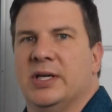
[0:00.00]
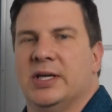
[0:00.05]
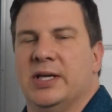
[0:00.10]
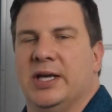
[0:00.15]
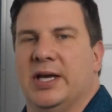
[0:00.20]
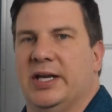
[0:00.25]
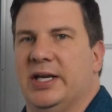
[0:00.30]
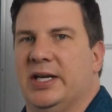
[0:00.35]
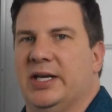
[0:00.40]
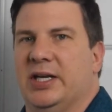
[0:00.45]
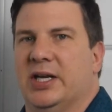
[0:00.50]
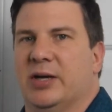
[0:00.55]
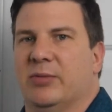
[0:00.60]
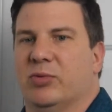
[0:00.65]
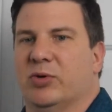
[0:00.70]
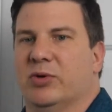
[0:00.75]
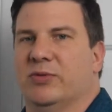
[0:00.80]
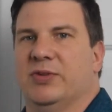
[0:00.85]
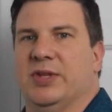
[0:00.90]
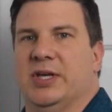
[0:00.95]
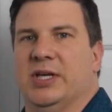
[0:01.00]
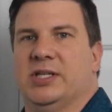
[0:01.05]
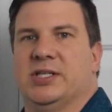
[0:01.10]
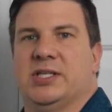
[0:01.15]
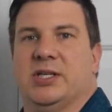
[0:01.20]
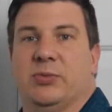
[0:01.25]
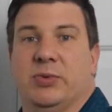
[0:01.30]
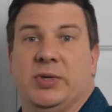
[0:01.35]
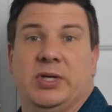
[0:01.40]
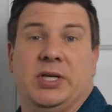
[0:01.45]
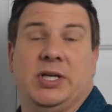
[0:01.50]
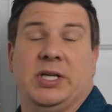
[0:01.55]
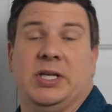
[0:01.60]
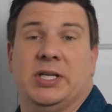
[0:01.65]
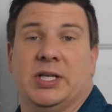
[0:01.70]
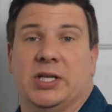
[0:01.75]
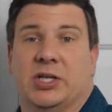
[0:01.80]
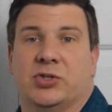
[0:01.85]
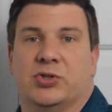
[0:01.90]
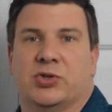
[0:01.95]
any number of things that we need
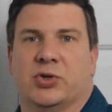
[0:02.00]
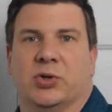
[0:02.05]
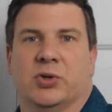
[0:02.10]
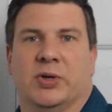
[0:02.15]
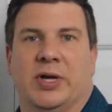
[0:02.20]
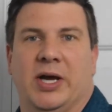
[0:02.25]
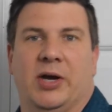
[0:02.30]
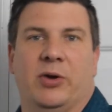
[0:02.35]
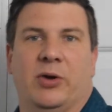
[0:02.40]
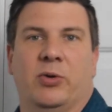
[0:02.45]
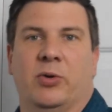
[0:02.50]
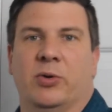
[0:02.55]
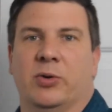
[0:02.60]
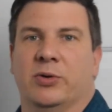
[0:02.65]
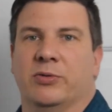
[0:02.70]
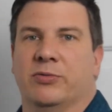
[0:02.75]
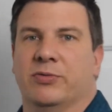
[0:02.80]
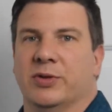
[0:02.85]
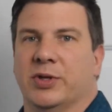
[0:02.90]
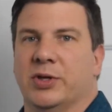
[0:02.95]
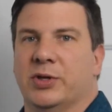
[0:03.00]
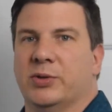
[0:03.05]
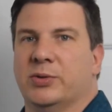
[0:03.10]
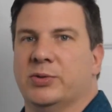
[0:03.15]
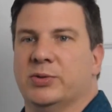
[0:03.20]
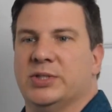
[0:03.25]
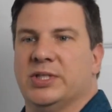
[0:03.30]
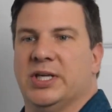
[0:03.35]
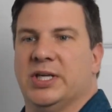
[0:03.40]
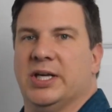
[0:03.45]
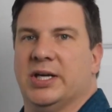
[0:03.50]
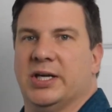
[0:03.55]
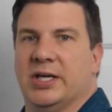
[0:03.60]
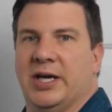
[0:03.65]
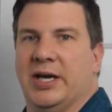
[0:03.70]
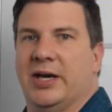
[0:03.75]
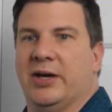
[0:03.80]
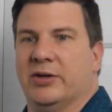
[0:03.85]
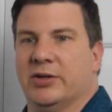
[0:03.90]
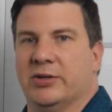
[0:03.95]
to control how oil flows in and
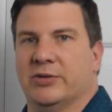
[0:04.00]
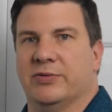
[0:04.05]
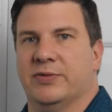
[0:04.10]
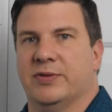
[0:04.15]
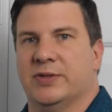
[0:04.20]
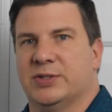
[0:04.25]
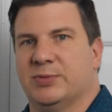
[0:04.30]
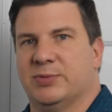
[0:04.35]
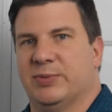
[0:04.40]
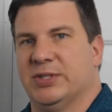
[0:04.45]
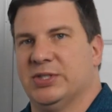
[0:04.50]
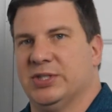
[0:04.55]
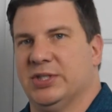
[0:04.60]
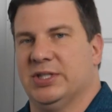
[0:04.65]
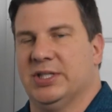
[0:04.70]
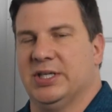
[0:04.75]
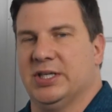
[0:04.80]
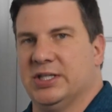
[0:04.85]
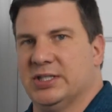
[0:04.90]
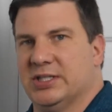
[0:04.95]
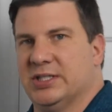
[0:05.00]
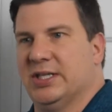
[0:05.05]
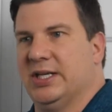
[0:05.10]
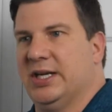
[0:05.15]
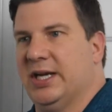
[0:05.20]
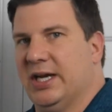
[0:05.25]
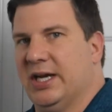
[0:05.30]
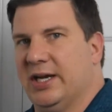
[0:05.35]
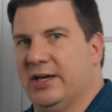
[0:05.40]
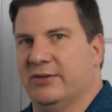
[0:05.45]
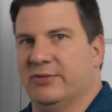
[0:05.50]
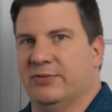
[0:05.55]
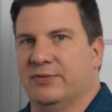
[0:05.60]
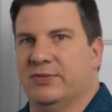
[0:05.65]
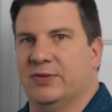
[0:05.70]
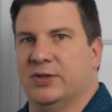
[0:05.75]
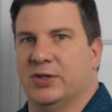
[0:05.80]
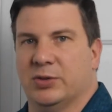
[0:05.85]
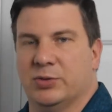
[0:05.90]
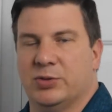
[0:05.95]
out of, especially things that have,
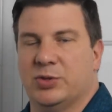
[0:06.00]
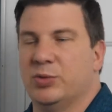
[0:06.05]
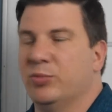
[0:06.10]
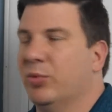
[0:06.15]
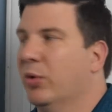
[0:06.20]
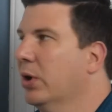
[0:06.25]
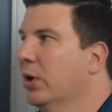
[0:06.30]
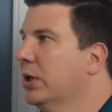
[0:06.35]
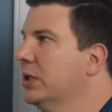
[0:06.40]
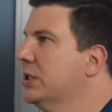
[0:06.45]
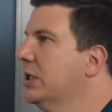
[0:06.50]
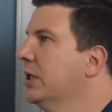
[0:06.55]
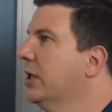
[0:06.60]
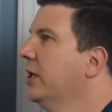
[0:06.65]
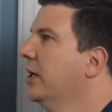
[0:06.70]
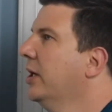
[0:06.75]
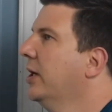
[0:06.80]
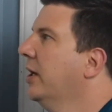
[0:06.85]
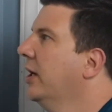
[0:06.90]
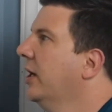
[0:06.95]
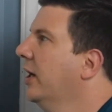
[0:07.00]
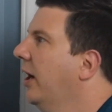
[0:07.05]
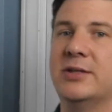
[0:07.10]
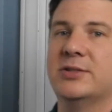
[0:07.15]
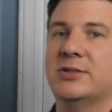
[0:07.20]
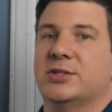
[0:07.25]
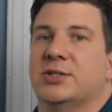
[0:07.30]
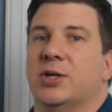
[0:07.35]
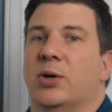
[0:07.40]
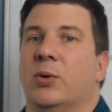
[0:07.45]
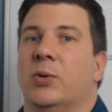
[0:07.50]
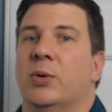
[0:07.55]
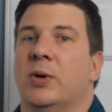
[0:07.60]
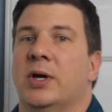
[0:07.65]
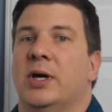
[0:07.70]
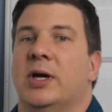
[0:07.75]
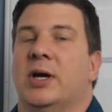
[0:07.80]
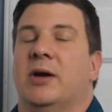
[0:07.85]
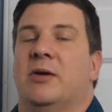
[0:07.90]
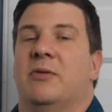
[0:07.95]
you know, two ports. So,
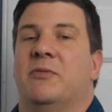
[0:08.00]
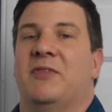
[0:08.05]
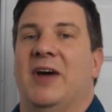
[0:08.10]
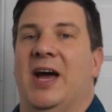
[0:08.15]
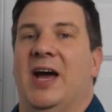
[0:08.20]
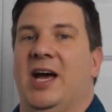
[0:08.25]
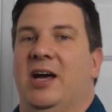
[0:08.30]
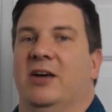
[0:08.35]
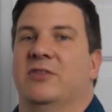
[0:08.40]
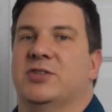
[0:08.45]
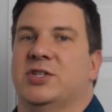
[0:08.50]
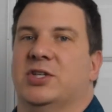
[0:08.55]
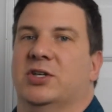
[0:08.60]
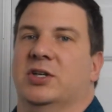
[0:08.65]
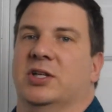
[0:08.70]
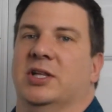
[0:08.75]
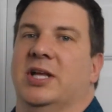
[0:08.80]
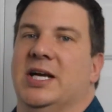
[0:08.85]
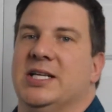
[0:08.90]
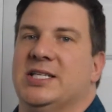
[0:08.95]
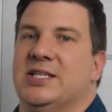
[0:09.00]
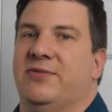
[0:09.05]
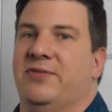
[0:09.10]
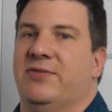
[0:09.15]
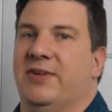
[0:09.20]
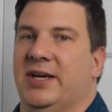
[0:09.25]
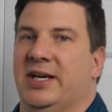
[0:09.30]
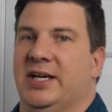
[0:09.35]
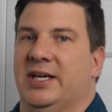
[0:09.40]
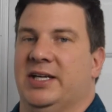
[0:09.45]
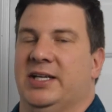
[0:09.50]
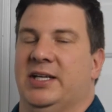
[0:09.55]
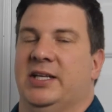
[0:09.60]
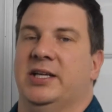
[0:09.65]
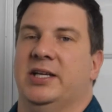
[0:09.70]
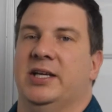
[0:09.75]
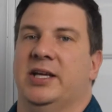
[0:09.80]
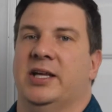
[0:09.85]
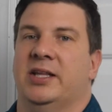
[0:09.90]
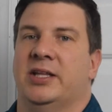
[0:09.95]
valves are classified
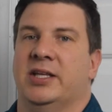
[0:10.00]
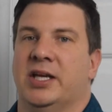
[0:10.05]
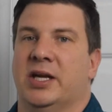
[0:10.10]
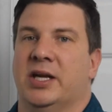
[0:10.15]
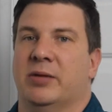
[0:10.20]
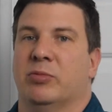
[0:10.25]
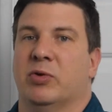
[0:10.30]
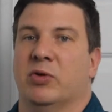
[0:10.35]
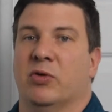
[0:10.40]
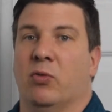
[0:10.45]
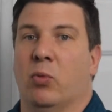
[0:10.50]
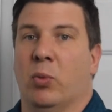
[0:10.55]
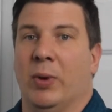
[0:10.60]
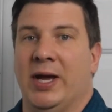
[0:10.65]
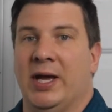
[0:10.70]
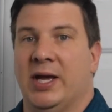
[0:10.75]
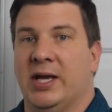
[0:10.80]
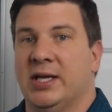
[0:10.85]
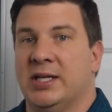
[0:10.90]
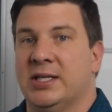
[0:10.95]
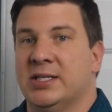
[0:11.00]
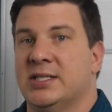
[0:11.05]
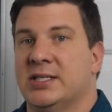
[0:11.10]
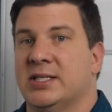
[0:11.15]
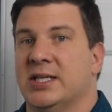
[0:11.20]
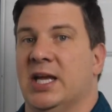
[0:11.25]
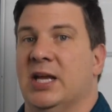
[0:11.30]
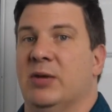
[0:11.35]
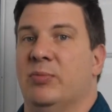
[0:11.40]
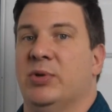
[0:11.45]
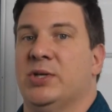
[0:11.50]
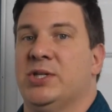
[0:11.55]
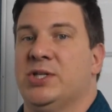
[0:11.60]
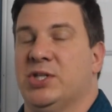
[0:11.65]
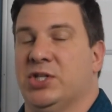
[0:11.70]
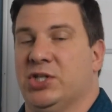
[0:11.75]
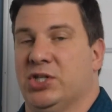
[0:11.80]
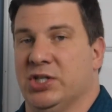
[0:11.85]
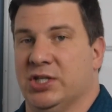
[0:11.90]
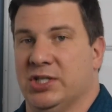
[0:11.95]
in the number of ways and
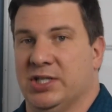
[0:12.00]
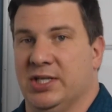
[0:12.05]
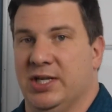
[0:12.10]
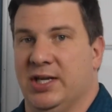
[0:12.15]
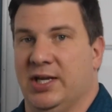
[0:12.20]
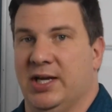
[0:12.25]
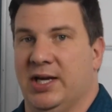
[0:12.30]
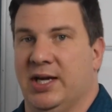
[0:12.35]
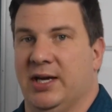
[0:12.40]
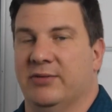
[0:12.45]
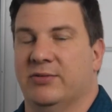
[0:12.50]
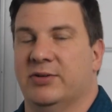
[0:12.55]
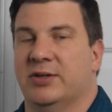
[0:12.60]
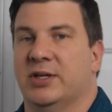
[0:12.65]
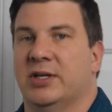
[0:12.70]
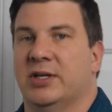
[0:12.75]
positions they have.